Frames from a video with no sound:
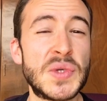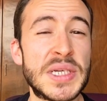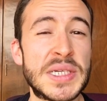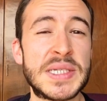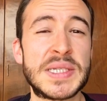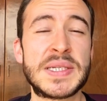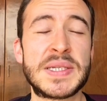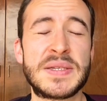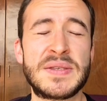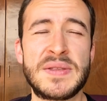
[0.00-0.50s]

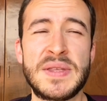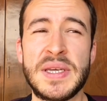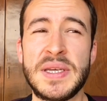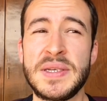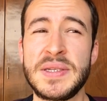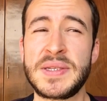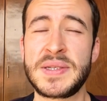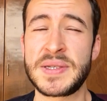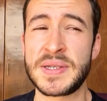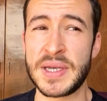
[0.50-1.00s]
as
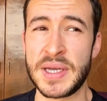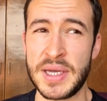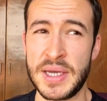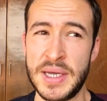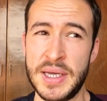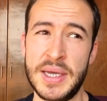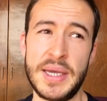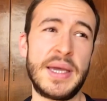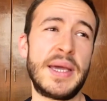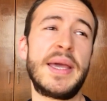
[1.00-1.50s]
things
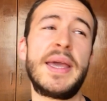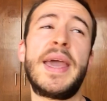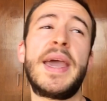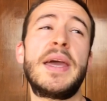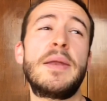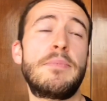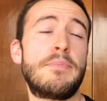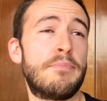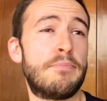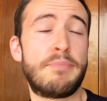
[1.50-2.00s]

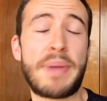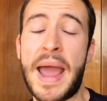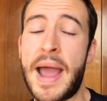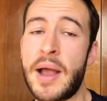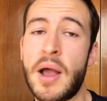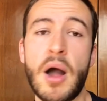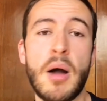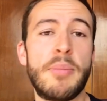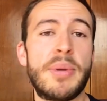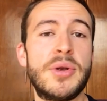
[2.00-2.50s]
get
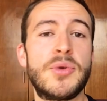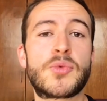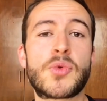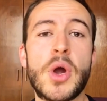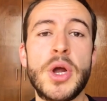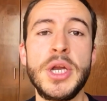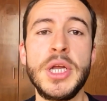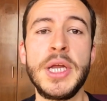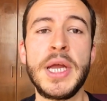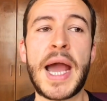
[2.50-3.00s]
back up and
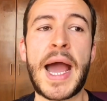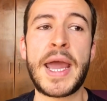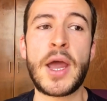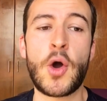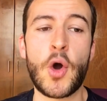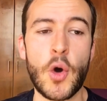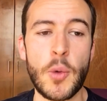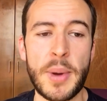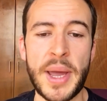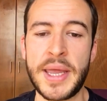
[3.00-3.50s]
running. I
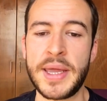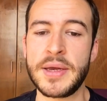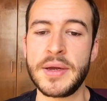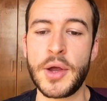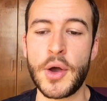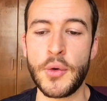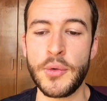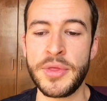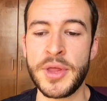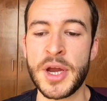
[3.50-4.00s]
hope I can
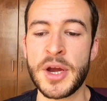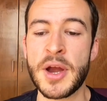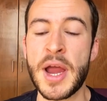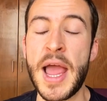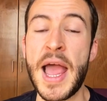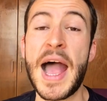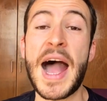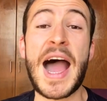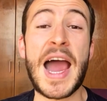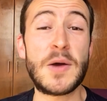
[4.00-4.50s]
go there.
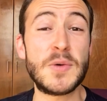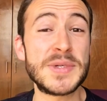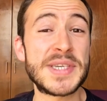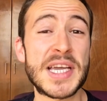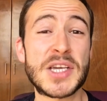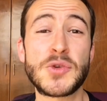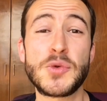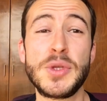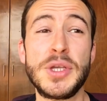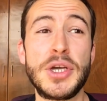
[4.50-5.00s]
I was
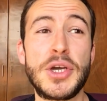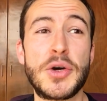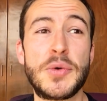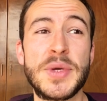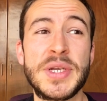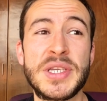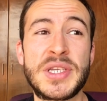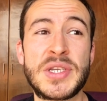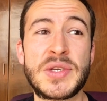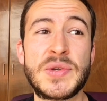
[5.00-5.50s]
actually
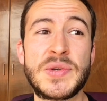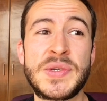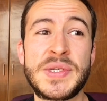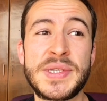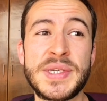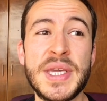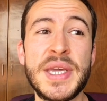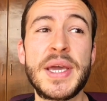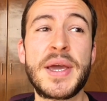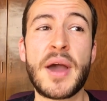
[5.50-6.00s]
going to
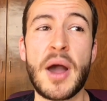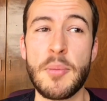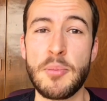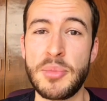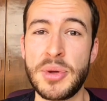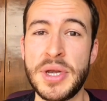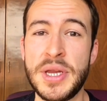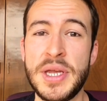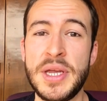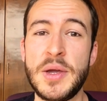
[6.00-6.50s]
see
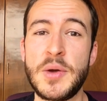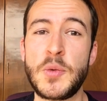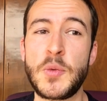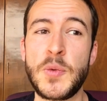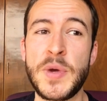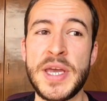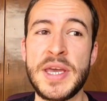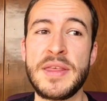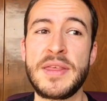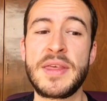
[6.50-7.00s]
Company
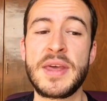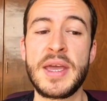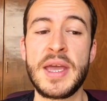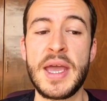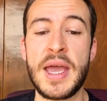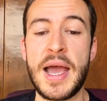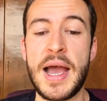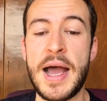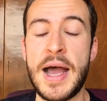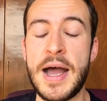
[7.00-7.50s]
with
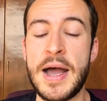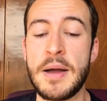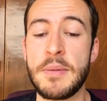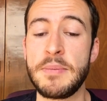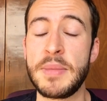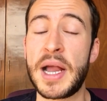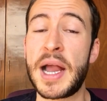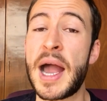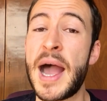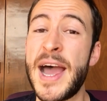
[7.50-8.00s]

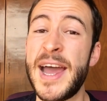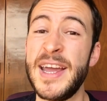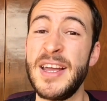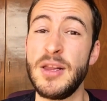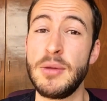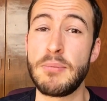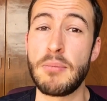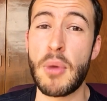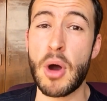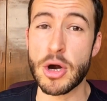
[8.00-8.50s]

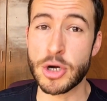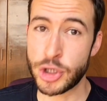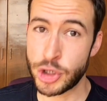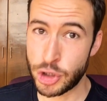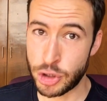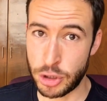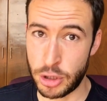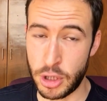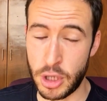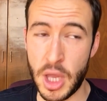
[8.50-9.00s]
Kyle
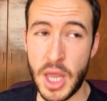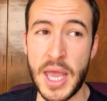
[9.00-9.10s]
Marshall.